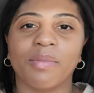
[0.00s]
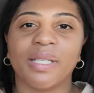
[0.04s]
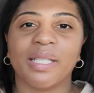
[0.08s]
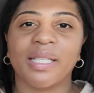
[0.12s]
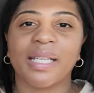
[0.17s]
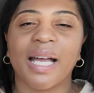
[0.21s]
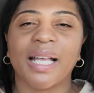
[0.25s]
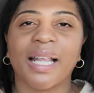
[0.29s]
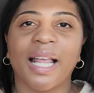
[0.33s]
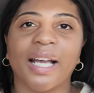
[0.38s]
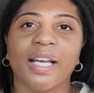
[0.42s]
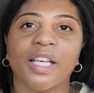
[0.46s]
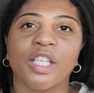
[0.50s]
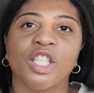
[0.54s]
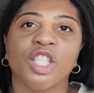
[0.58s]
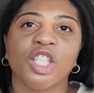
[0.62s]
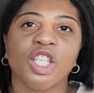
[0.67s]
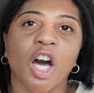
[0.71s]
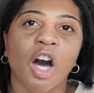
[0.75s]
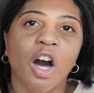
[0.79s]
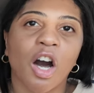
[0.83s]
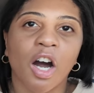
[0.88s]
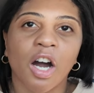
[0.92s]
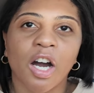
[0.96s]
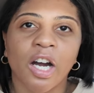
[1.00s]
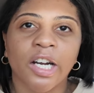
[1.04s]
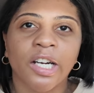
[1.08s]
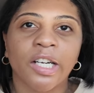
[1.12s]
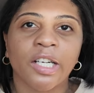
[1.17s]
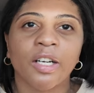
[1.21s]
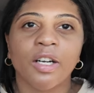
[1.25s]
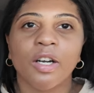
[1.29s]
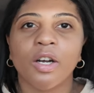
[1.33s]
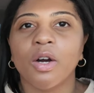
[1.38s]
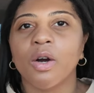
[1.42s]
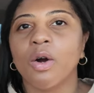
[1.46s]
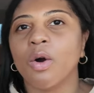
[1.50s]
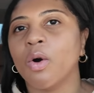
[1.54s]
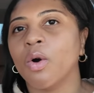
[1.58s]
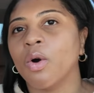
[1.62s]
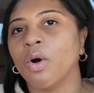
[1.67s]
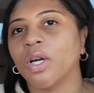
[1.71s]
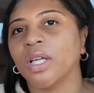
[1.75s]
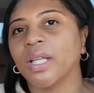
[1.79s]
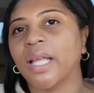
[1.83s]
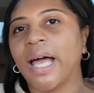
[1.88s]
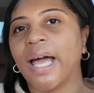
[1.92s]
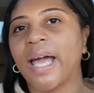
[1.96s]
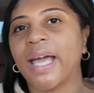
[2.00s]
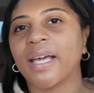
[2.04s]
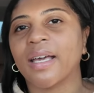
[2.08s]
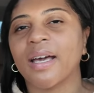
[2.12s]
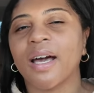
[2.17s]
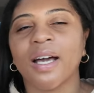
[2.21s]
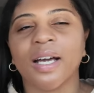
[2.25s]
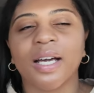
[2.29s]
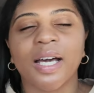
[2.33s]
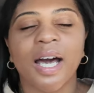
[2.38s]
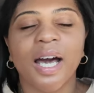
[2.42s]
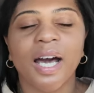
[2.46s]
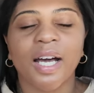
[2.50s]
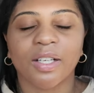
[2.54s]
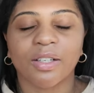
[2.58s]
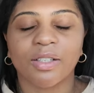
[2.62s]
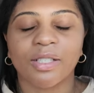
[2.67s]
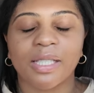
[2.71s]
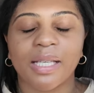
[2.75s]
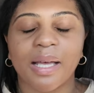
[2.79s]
It's not like a scar or like a cut or